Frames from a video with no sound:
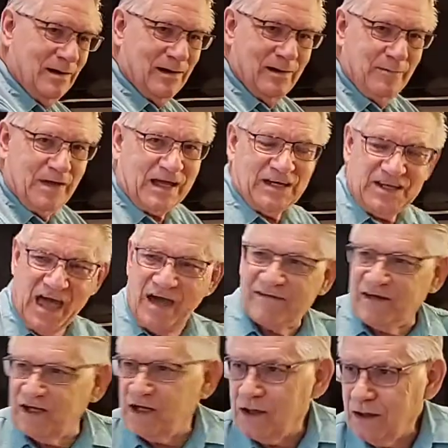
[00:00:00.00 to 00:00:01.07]
because
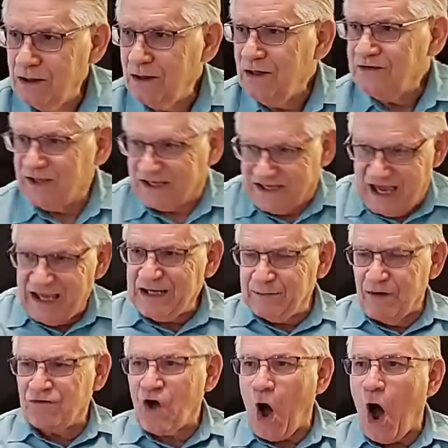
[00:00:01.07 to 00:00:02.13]
heaven, the kingdom
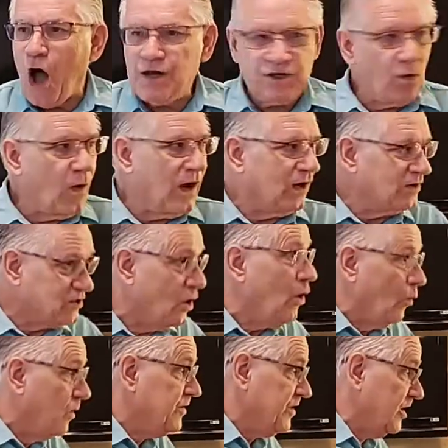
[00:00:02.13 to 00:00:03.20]
of God, dwells
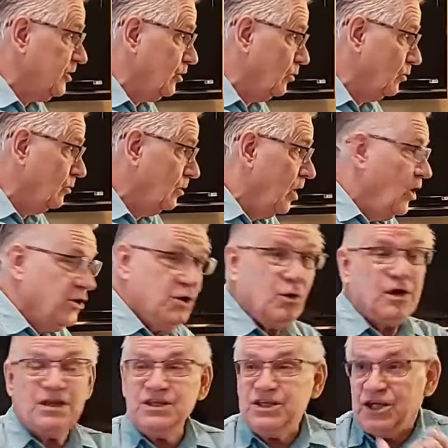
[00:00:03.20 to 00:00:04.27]
within you. You
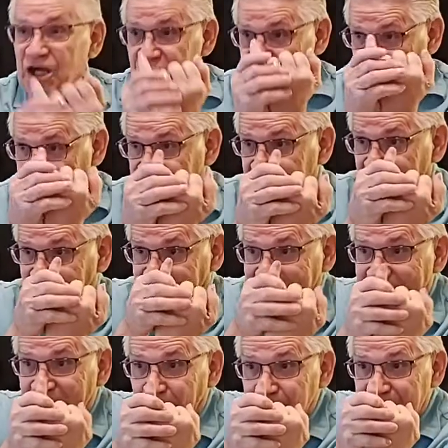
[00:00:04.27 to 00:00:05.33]
didn't just get a
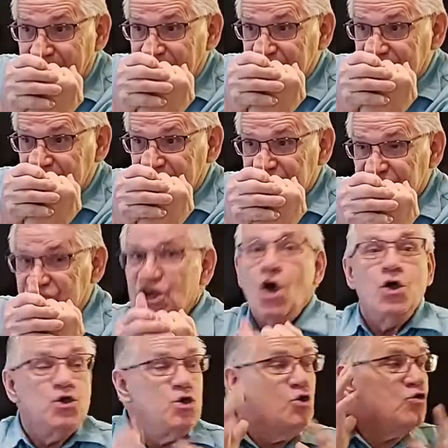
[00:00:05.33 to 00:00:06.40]
little bit of Jesus,
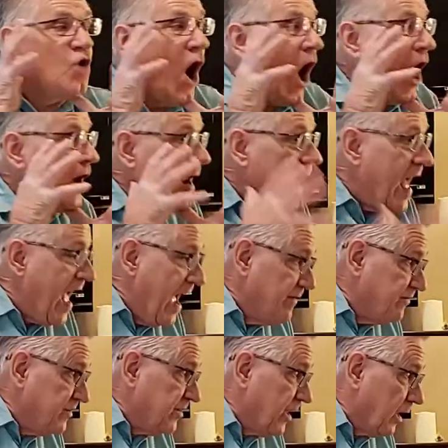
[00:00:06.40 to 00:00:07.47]
you got
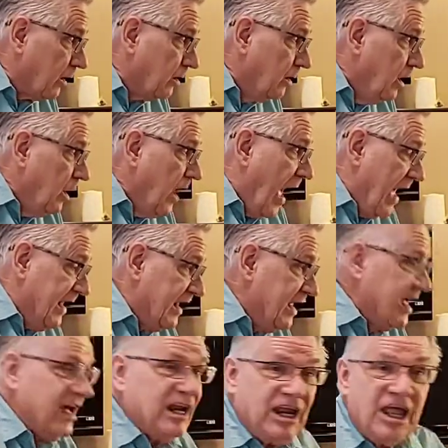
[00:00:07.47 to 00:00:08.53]
everything. And
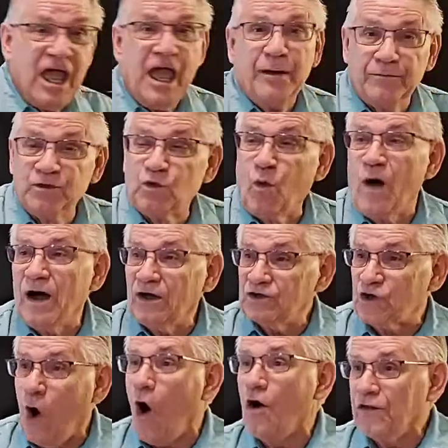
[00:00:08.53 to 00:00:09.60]
in him dwells
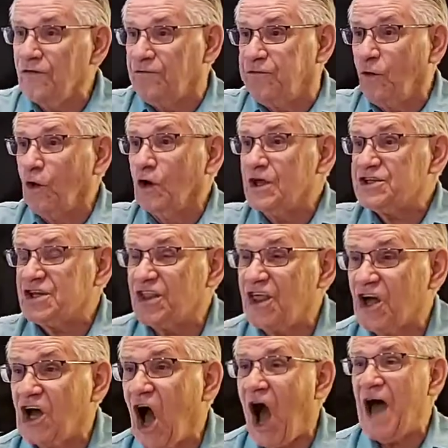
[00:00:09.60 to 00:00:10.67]
all the fullness of the
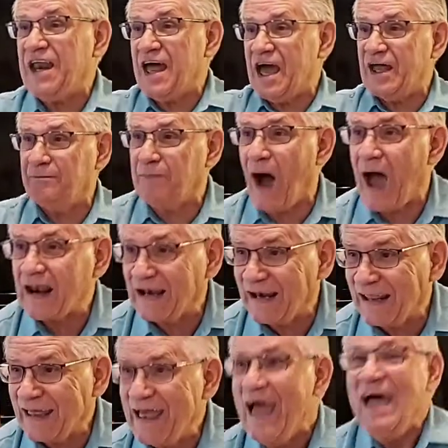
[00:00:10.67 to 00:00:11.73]
Godhead
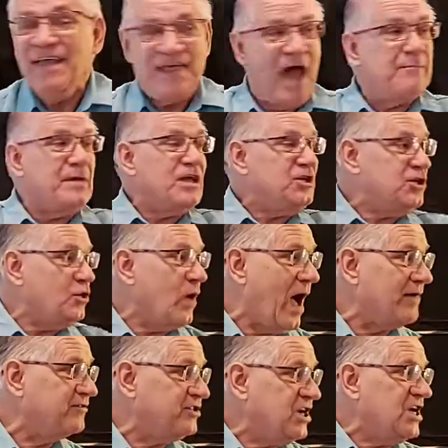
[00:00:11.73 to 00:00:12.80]
bodily. That means you
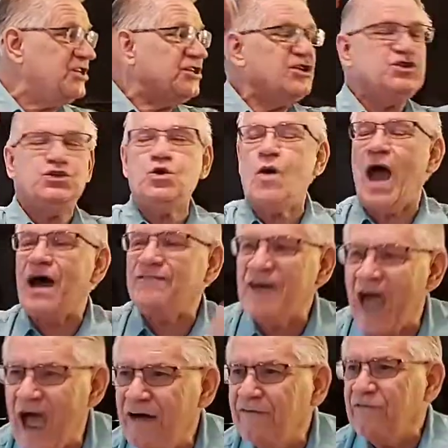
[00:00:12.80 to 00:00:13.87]
have Jesus. You have
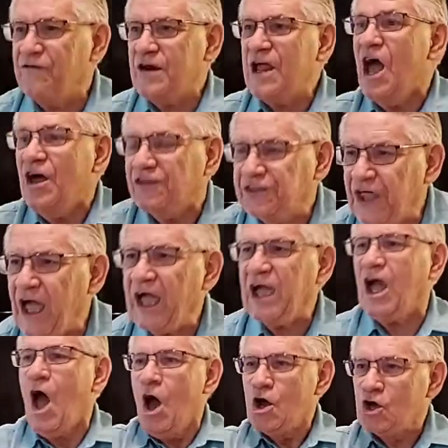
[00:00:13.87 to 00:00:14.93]
everything
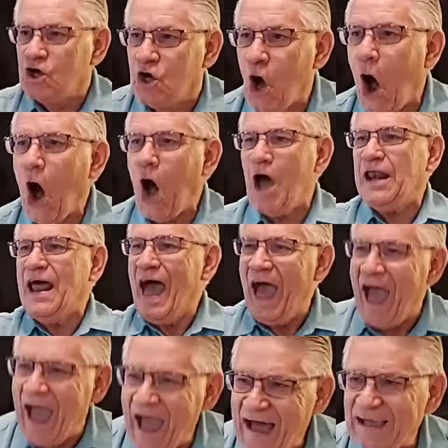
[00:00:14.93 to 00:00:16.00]
God
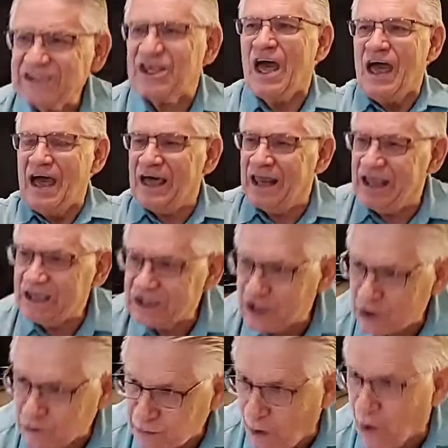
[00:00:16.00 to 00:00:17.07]
has at his
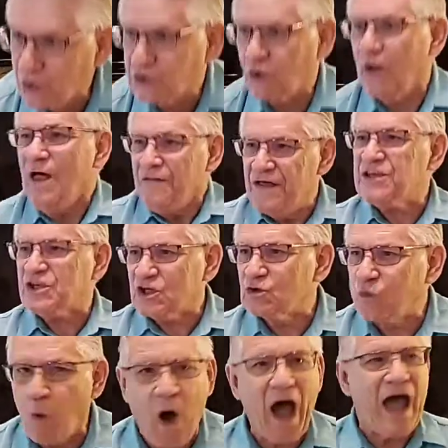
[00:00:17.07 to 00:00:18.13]
disposal. This is
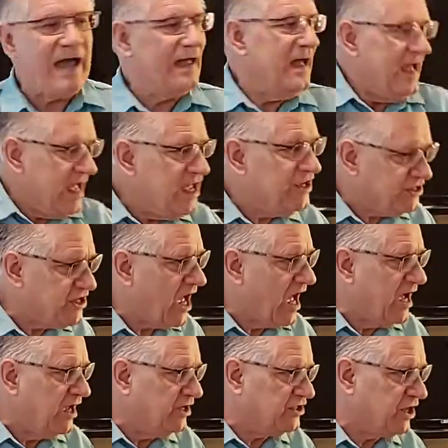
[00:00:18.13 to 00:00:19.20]
why he
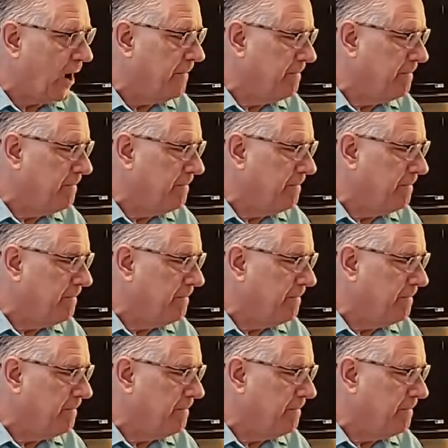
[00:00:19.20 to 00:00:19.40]
says